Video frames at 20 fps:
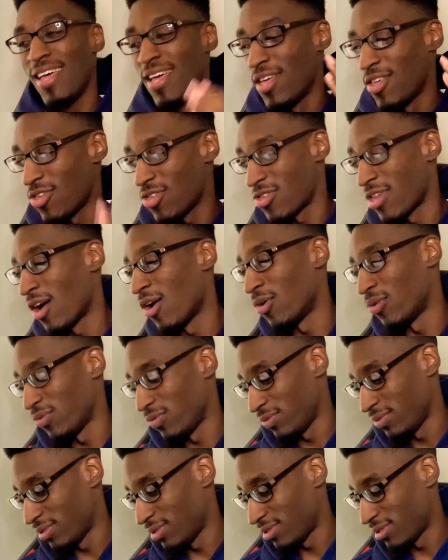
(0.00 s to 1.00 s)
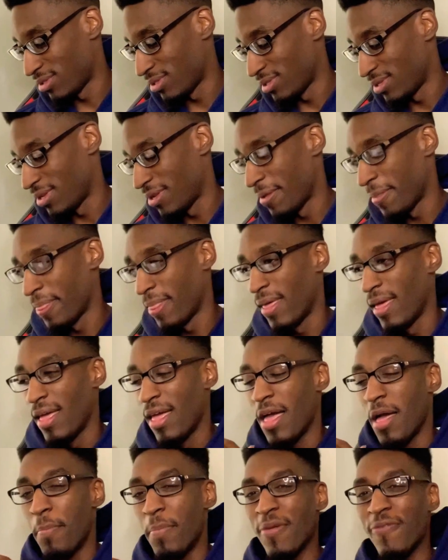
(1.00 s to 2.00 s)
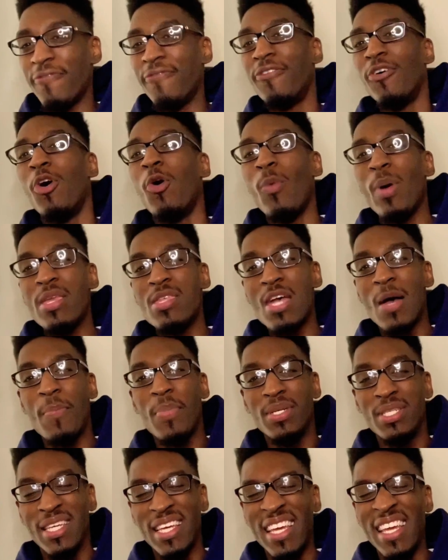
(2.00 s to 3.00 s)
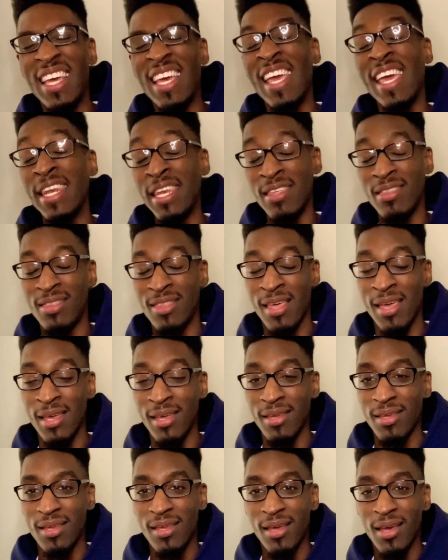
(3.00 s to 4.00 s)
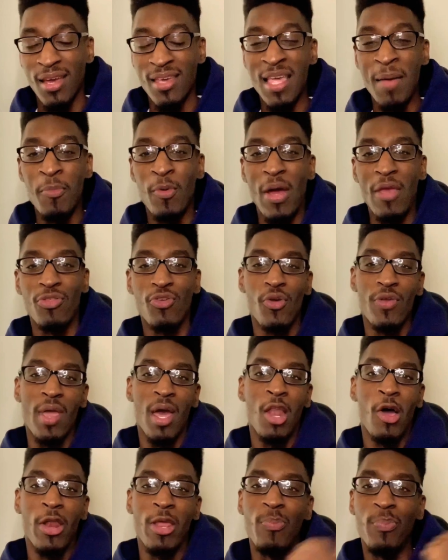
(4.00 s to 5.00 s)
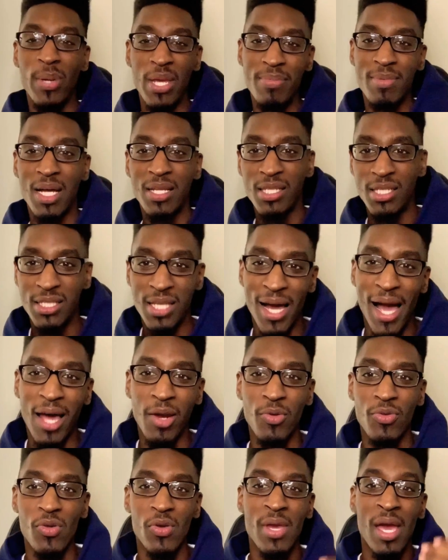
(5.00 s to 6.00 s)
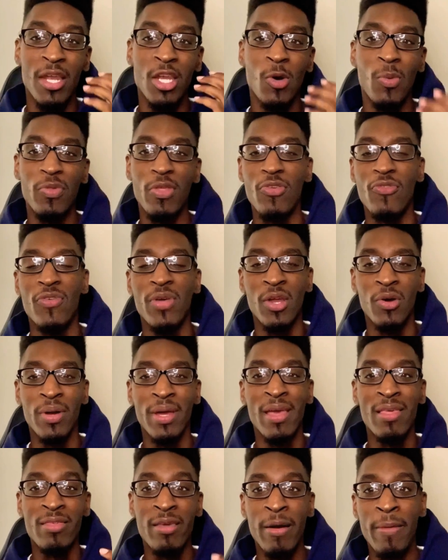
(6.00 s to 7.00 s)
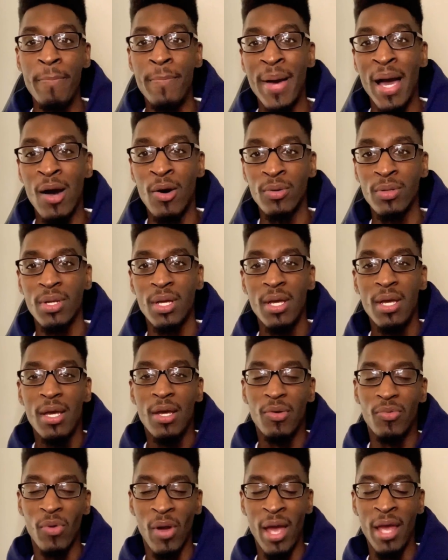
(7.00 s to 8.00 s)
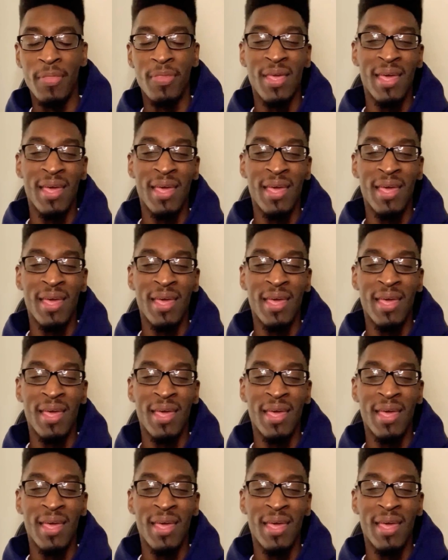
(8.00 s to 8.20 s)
So, before we jump into anything, because I'm quite certain y'all already peeped out the title, so y'all know what this video is about, right?